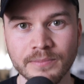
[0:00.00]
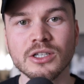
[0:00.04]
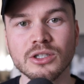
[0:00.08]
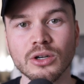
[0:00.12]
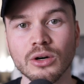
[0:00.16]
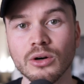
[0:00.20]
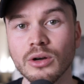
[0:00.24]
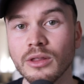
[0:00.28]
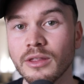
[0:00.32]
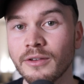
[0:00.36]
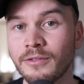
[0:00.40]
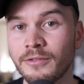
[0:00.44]

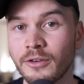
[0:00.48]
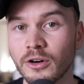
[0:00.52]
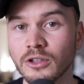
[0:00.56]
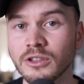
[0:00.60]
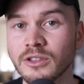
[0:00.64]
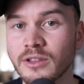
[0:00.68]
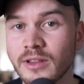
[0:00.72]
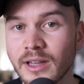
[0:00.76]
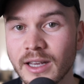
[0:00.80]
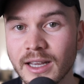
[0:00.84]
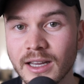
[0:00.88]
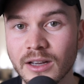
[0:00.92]
So the
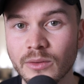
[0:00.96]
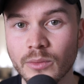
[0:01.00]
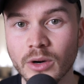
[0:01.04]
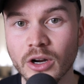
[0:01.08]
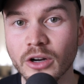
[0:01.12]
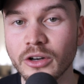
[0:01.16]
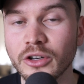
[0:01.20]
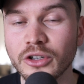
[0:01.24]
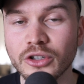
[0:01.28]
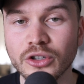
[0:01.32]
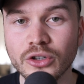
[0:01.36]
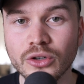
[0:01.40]
first thing we're
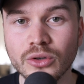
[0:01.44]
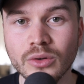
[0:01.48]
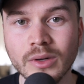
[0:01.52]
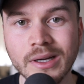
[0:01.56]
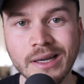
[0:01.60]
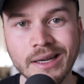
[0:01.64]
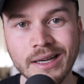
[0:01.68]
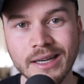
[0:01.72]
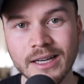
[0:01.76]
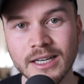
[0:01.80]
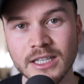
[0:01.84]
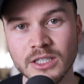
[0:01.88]
going to do
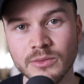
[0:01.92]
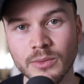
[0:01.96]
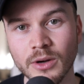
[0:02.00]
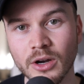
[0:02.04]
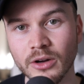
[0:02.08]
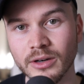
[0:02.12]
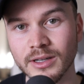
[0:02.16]
is we're